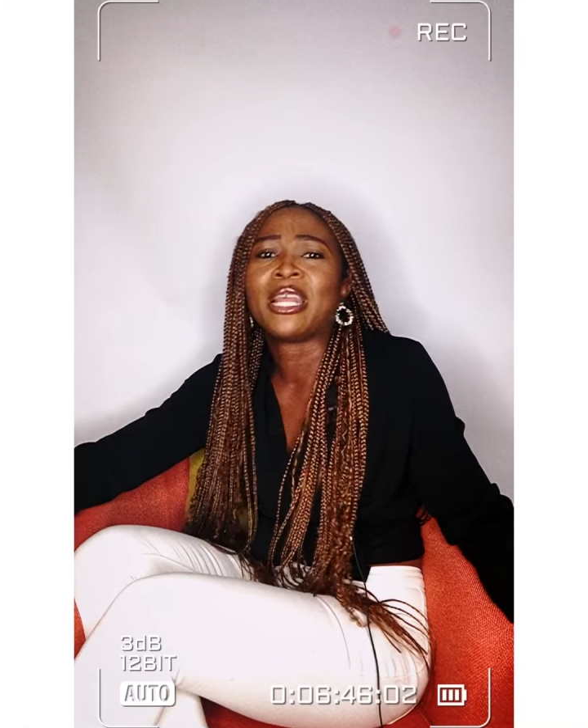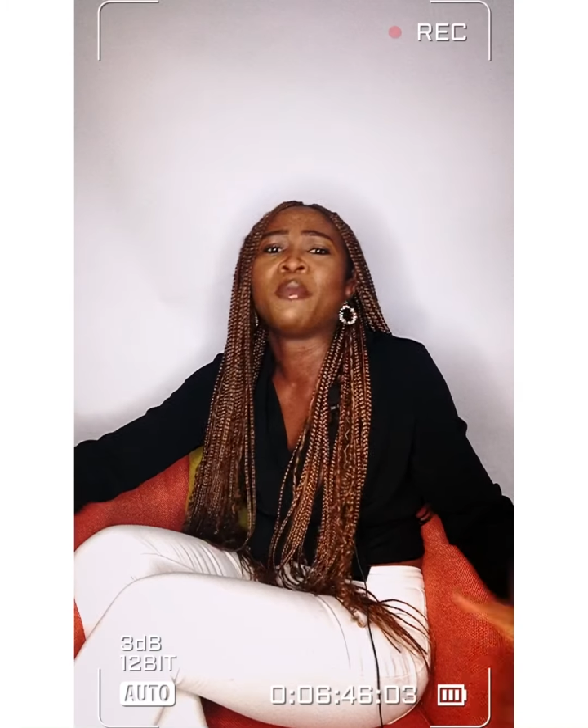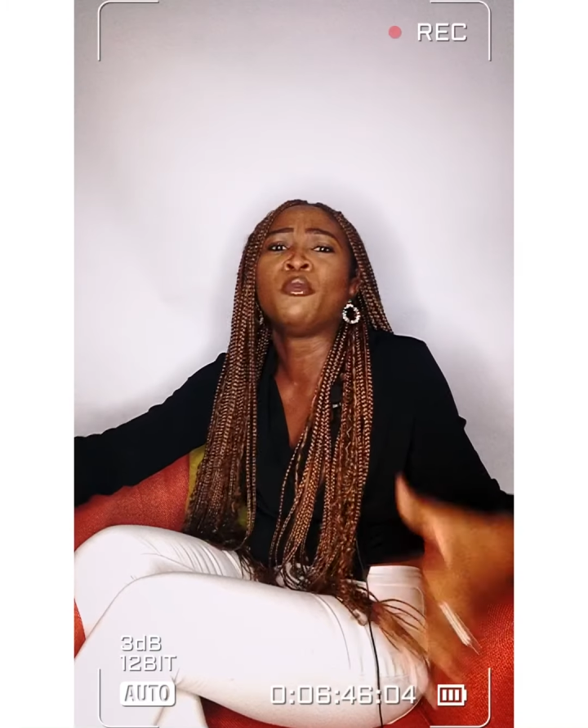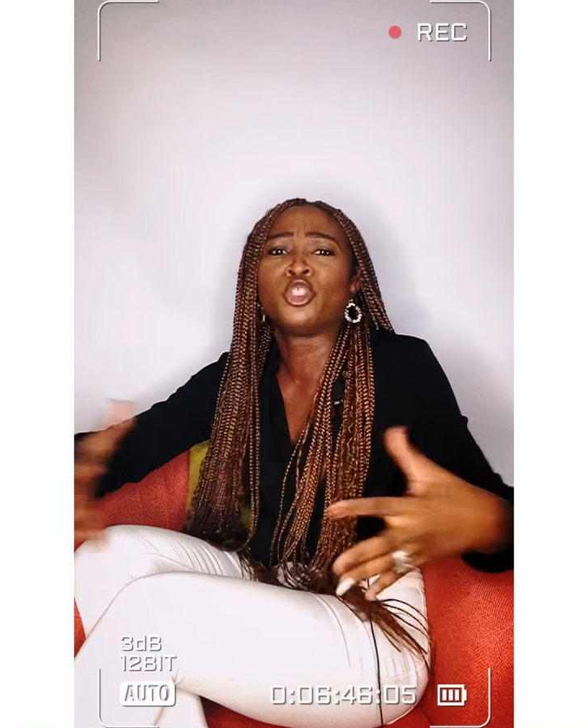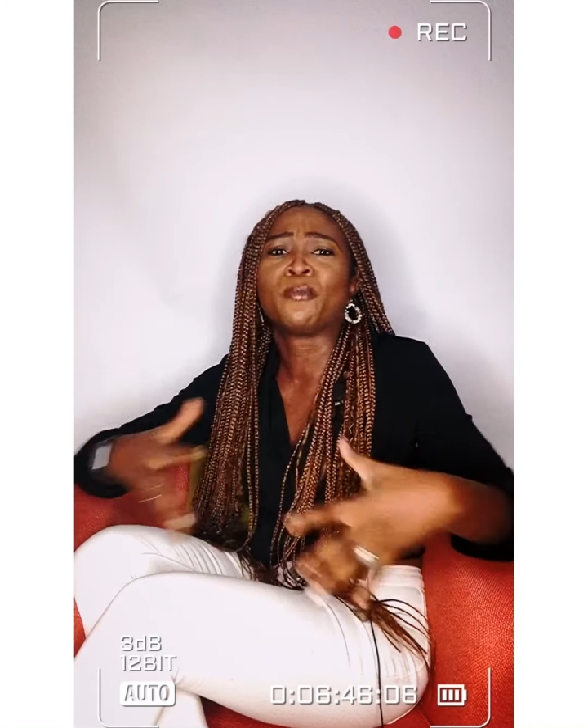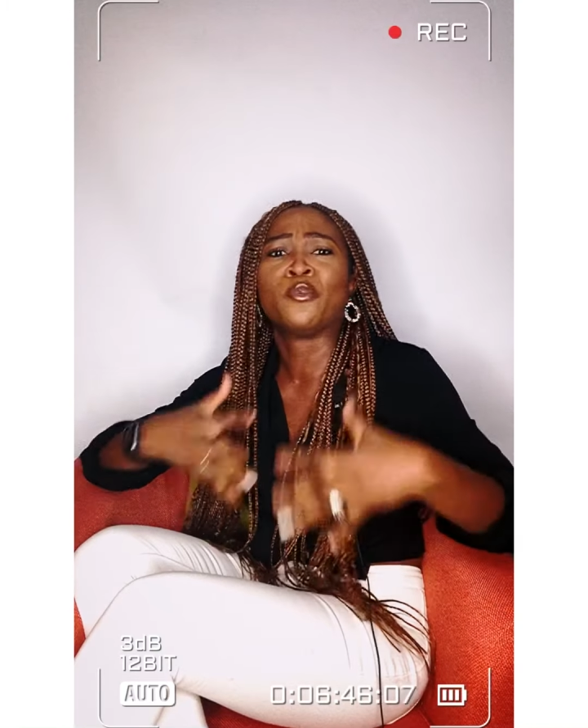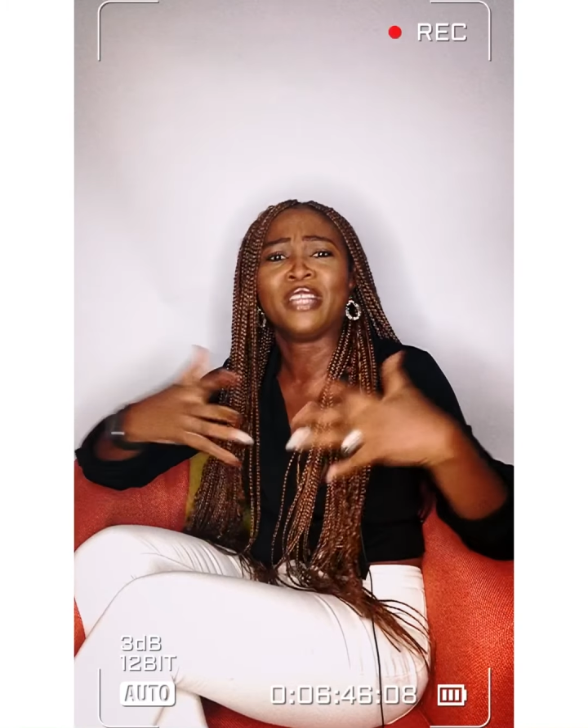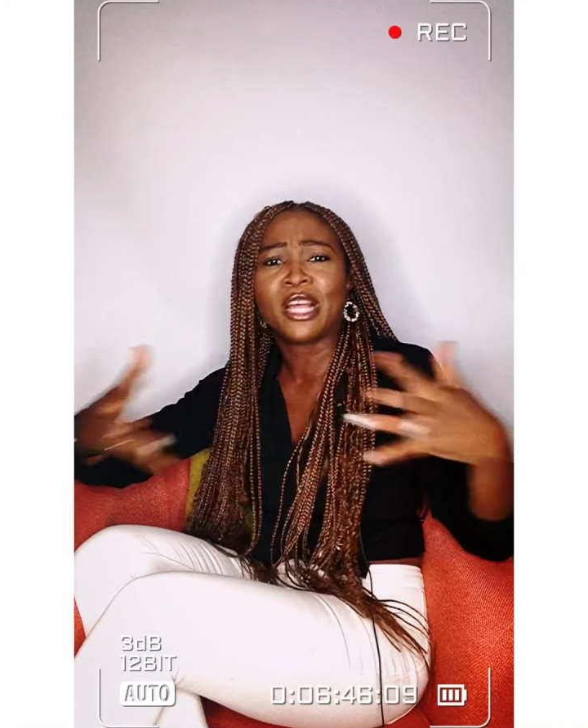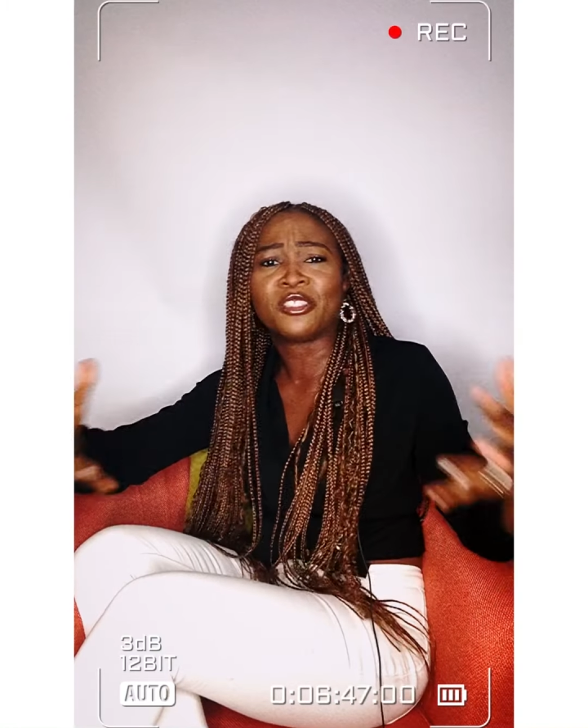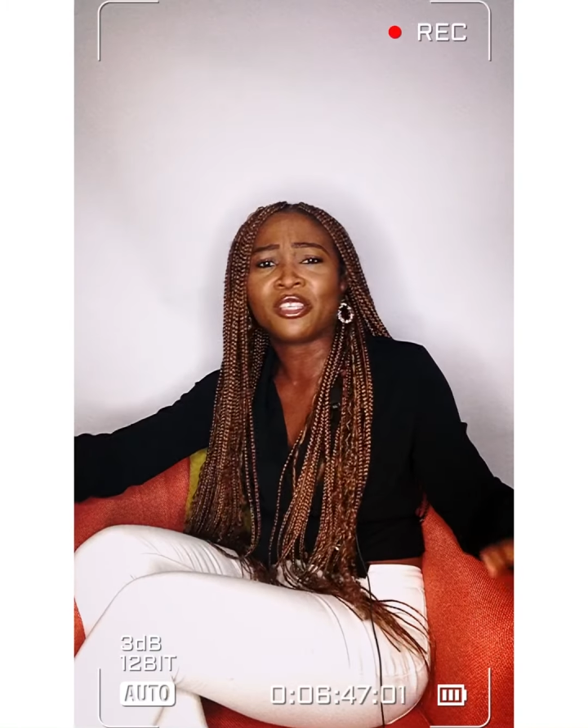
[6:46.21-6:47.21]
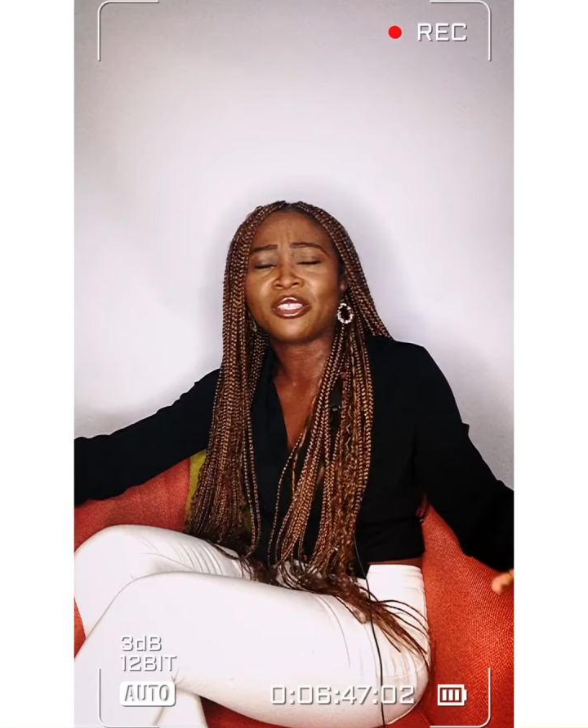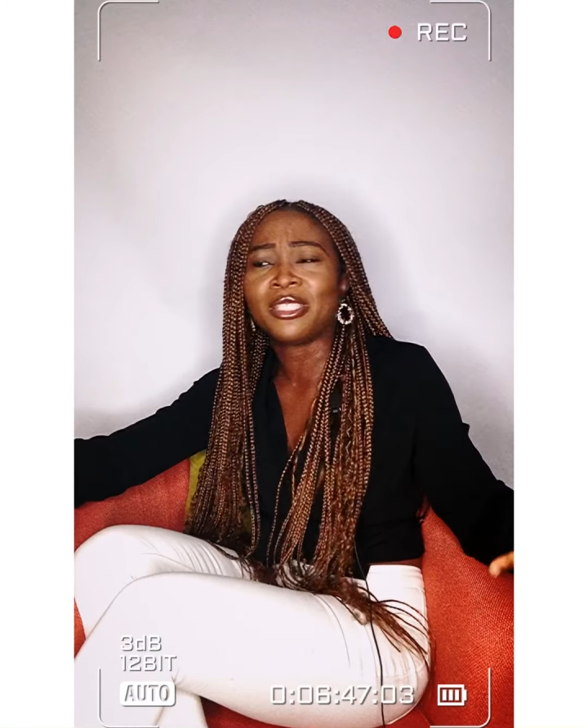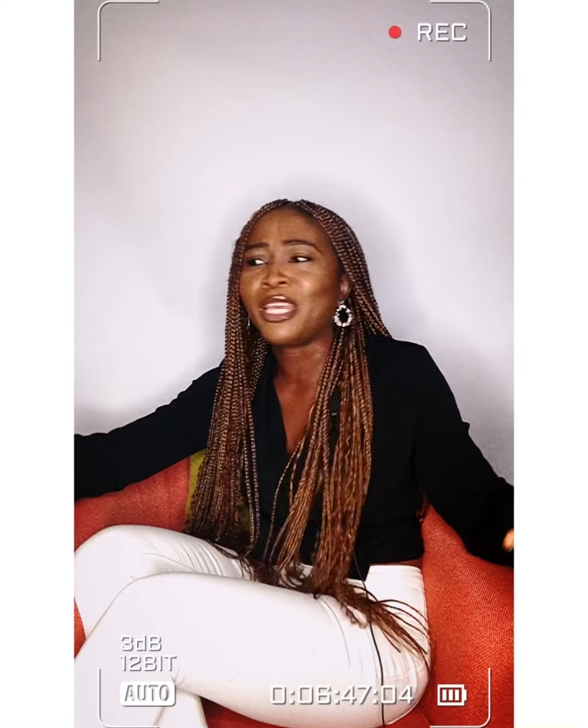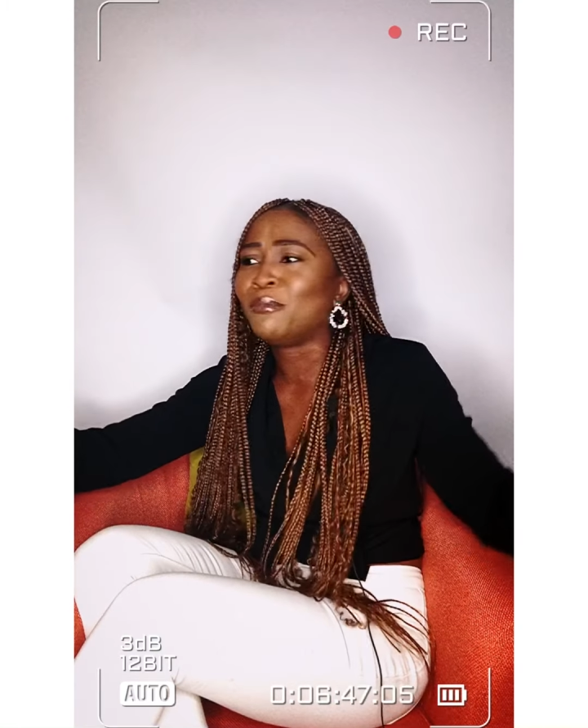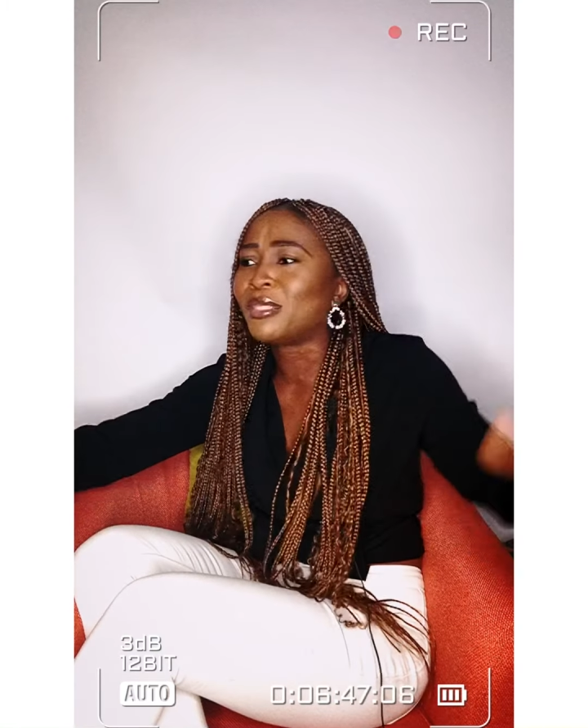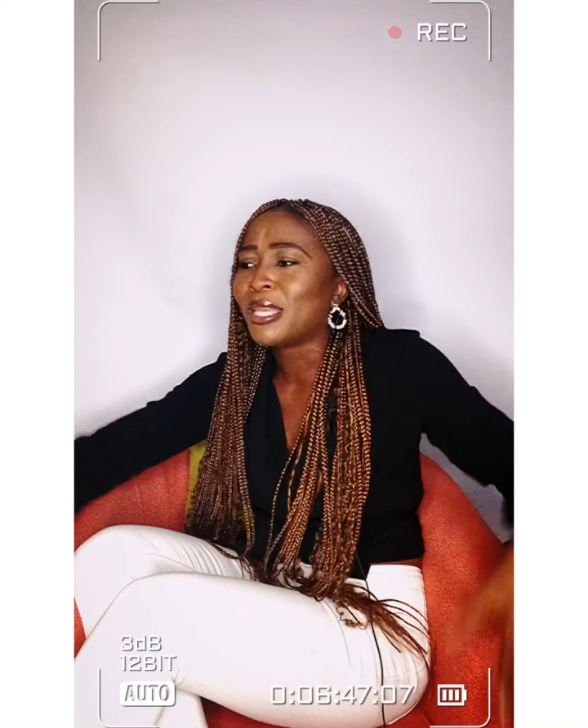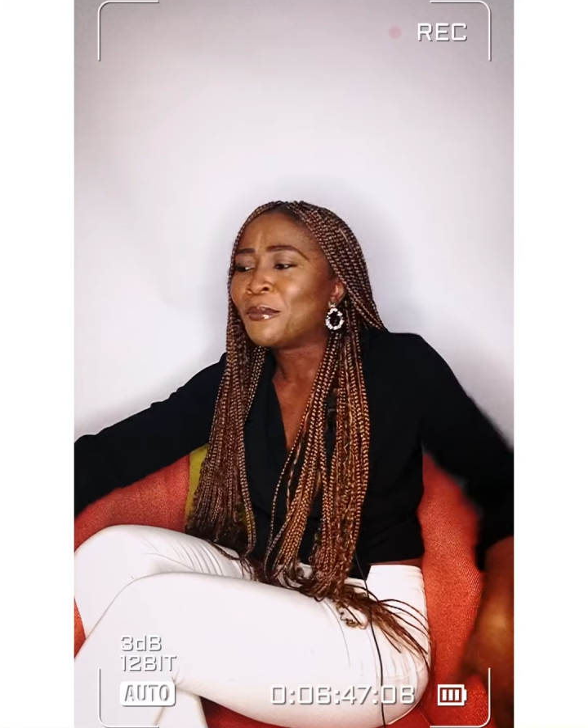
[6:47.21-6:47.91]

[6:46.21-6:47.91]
able to pronounce certain names,